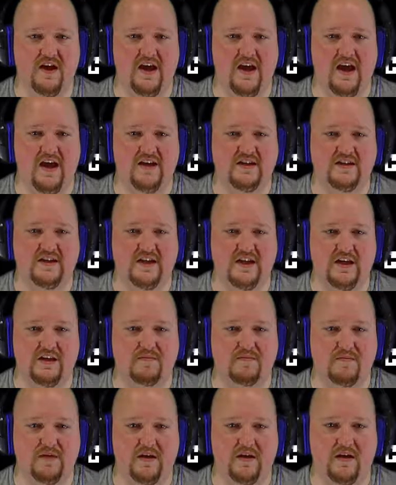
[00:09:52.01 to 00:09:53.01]
as need
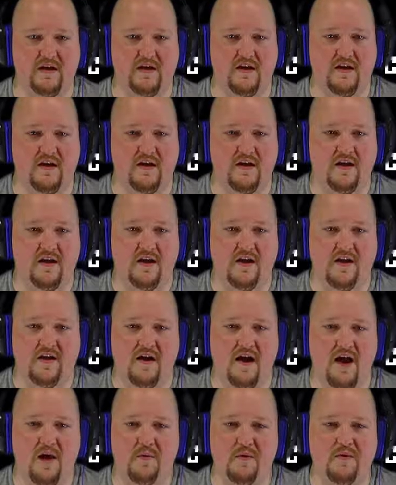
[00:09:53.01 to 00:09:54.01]
be.
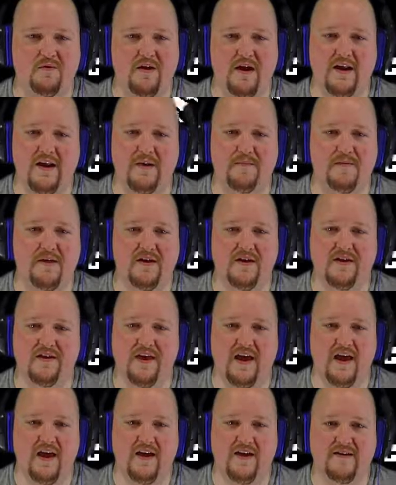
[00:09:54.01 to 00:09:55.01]
I went right up into
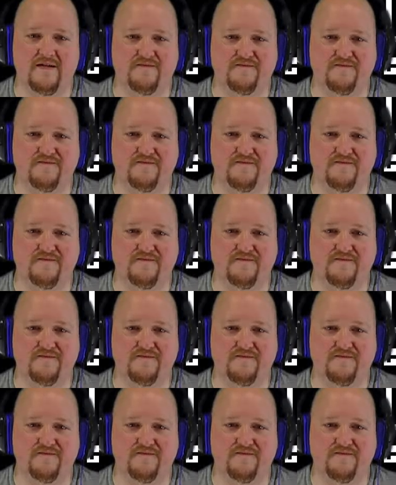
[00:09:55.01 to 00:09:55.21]
that.